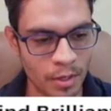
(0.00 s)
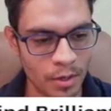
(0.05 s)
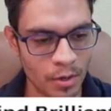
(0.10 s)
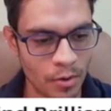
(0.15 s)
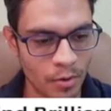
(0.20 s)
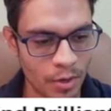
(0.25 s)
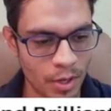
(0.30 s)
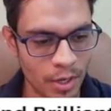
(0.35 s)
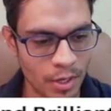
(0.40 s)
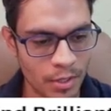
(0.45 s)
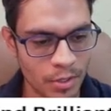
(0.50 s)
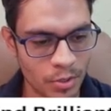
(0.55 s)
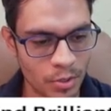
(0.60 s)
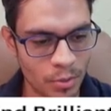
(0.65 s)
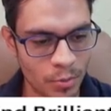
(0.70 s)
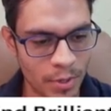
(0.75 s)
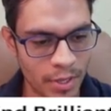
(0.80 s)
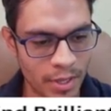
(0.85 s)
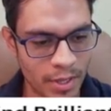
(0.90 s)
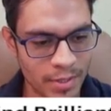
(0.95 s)
Okay, so
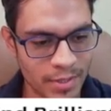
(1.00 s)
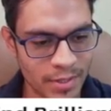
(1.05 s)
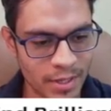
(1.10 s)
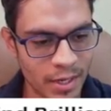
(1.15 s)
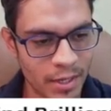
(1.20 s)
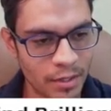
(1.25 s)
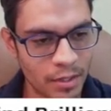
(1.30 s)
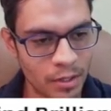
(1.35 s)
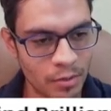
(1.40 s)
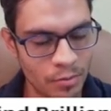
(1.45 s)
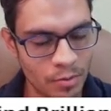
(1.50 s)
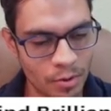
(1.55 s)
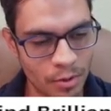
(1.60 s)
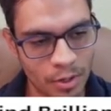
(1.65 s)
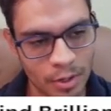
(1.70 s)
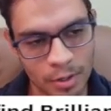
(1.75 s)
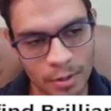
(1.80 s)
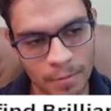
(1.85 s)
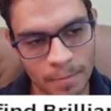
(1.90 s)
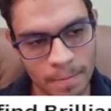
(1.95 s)
we can sack the
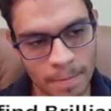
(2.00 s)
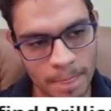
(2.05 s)
rook.